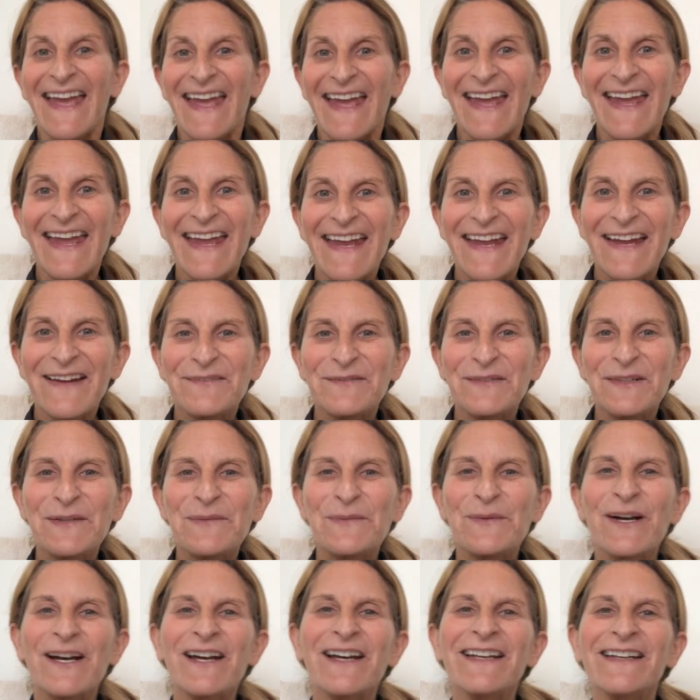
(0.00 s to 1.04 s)
Hey
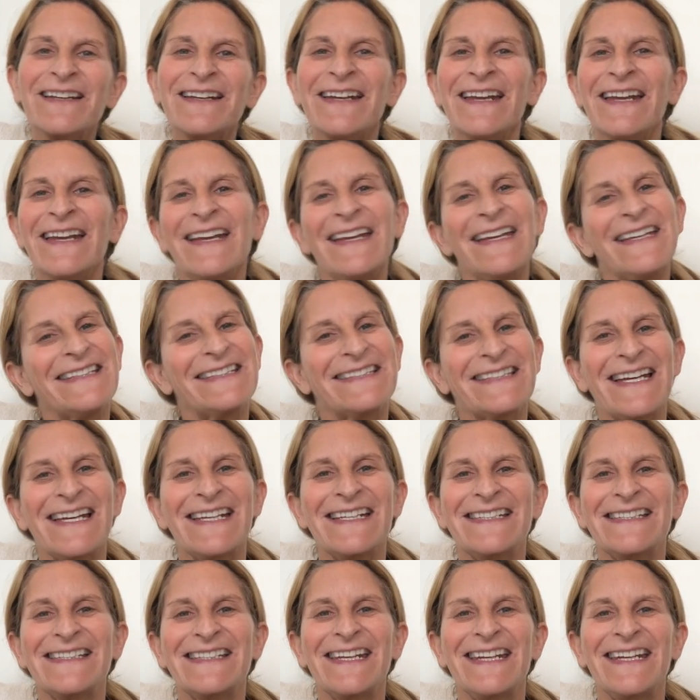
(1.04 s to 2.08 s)
everyone, it's
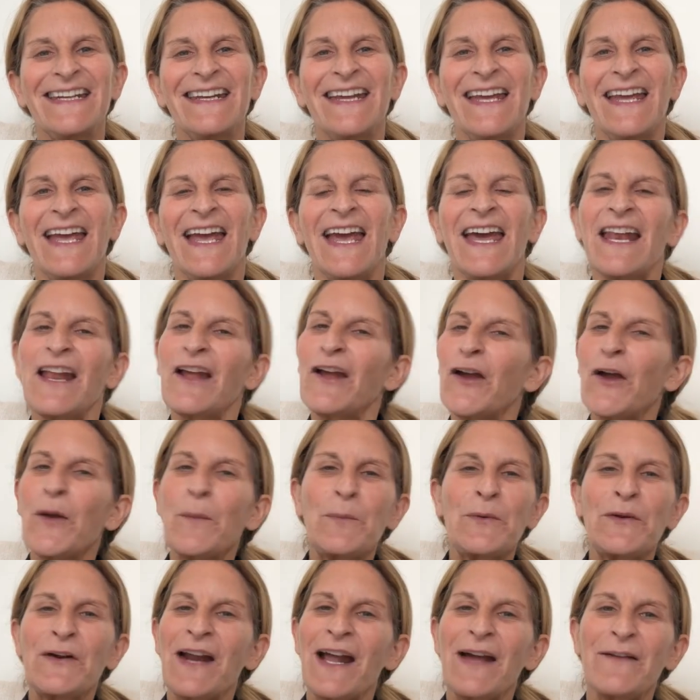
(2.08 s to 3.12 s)
Icy, and I
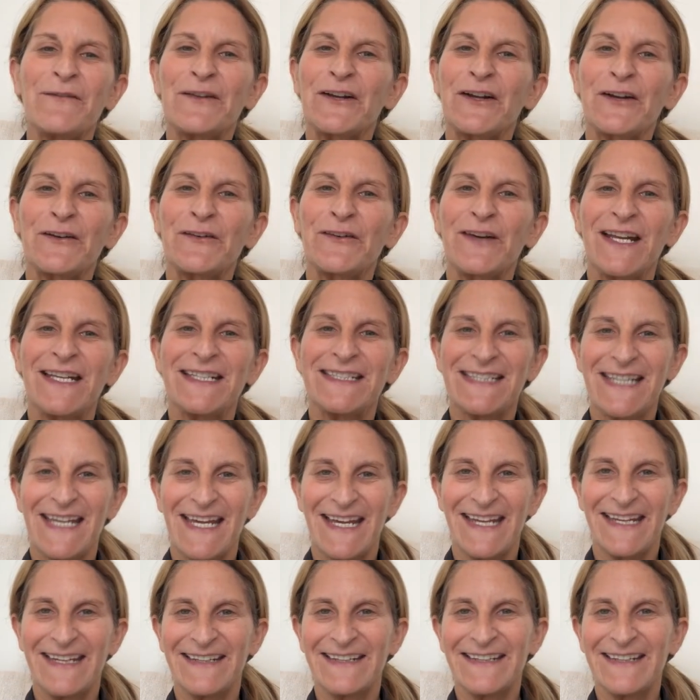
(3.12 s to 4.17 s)
hope you're having a great
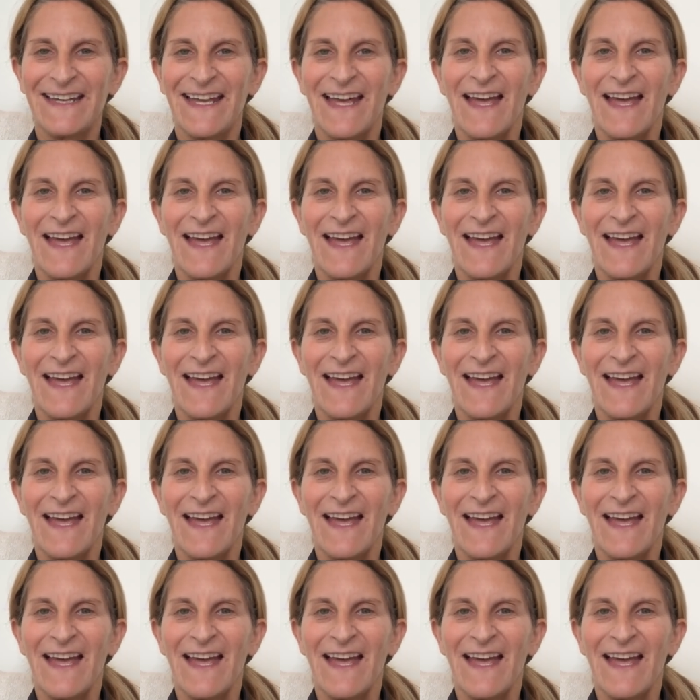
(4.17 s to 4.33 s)
day.